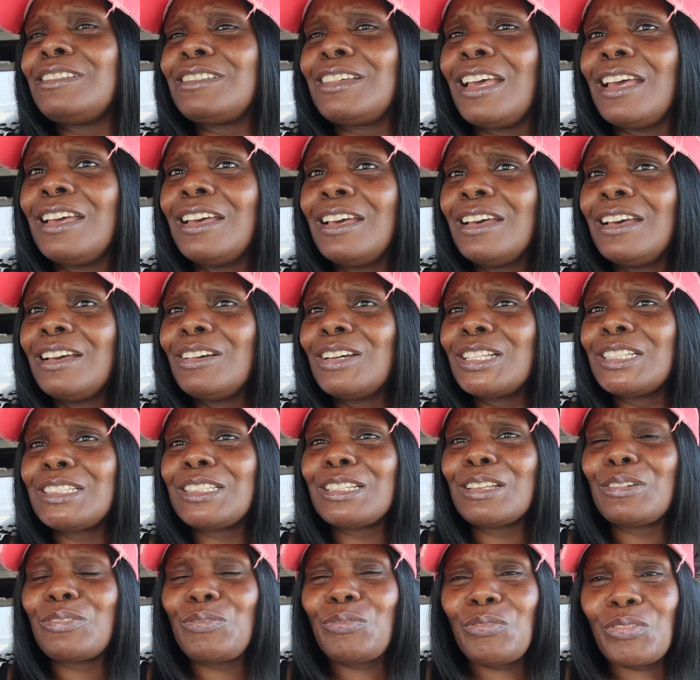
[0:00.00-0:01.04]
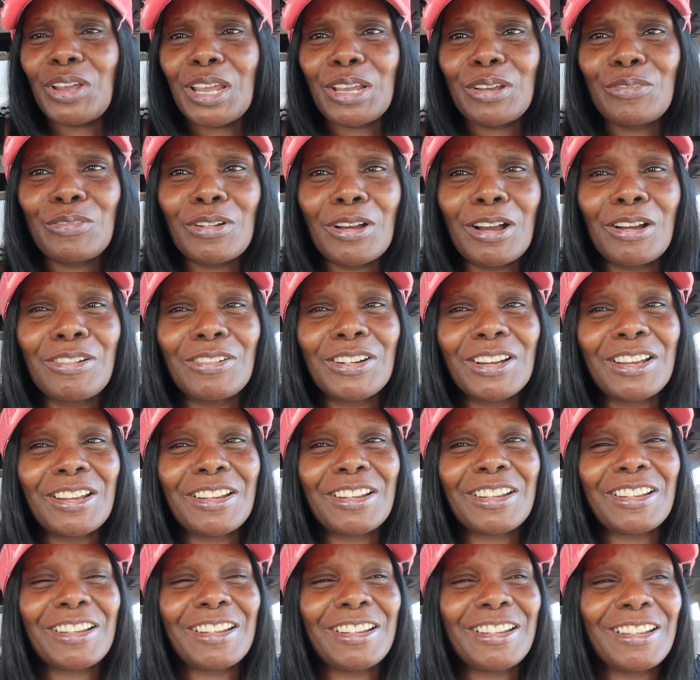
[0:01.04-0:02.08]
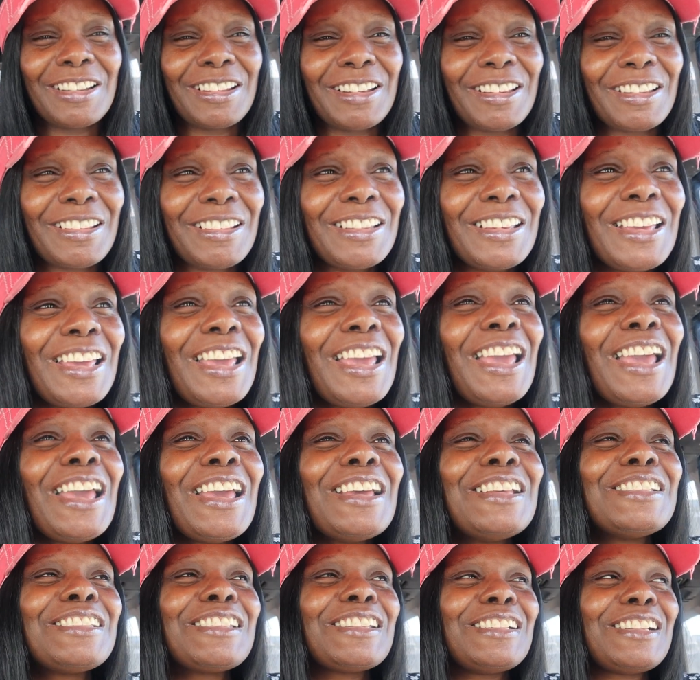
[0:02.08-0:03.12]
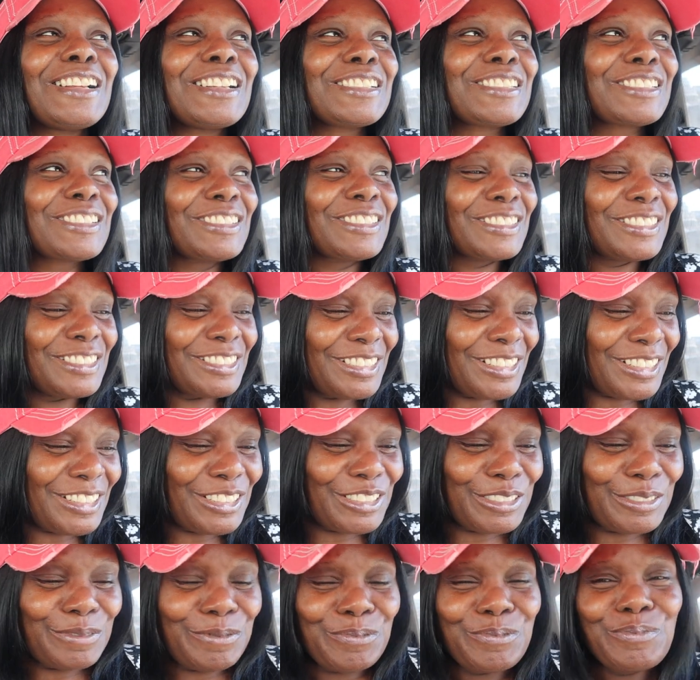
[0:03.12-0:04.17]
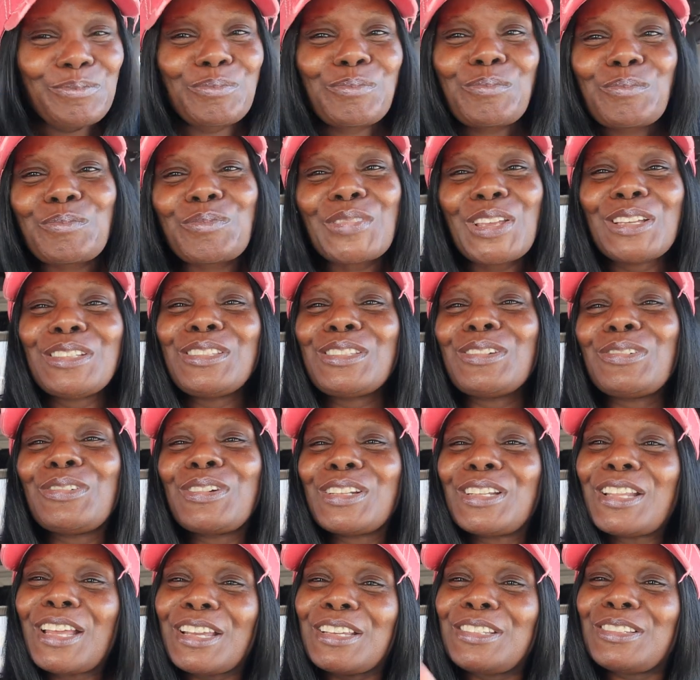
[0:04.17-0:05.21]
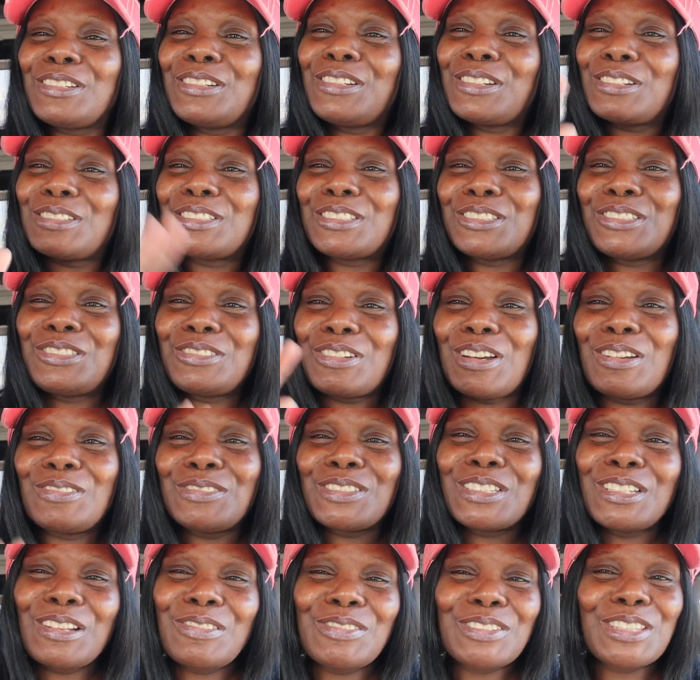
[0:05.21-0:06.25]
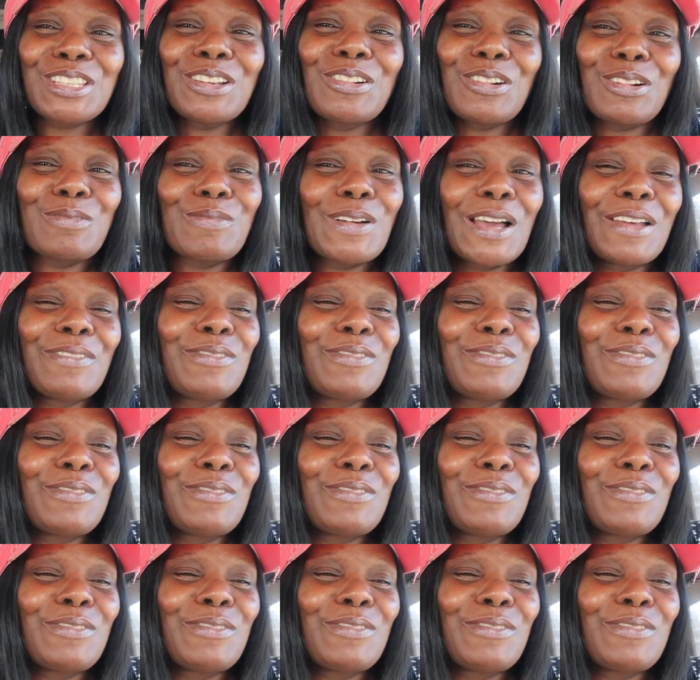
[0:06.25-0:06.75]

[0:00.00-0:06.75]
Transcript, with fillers: what the freak? and then I started. um doing like, you know, the drums and everything on my